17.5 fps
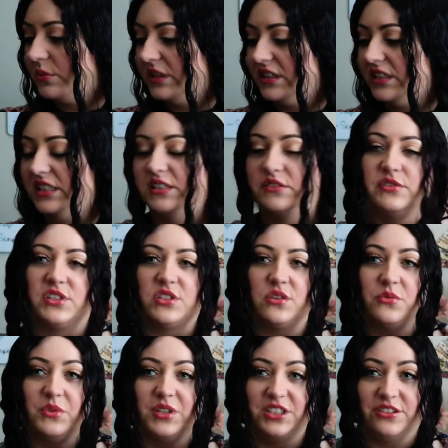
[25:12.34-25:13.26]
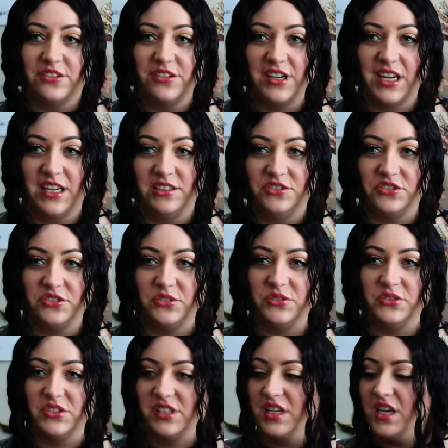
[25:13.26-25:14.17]
we leave. So what do your
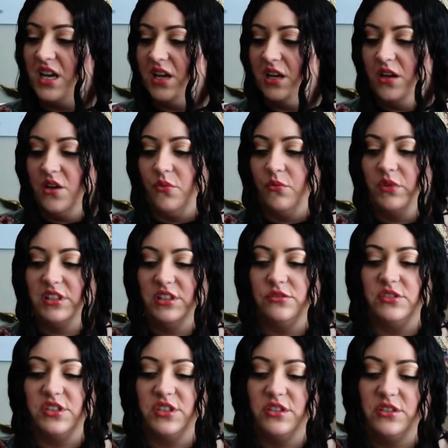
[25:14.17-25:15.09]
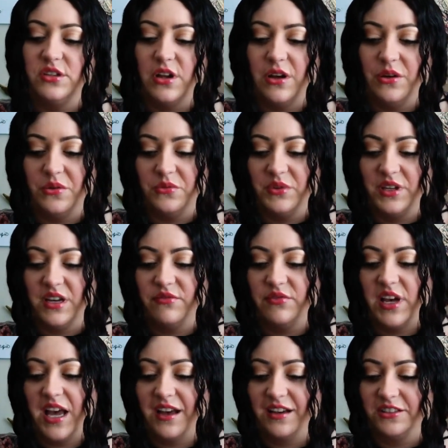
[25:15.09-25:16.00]
angels want you to know? We
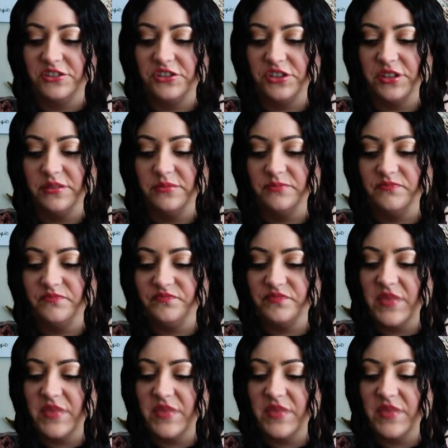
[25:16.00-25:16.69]
have action.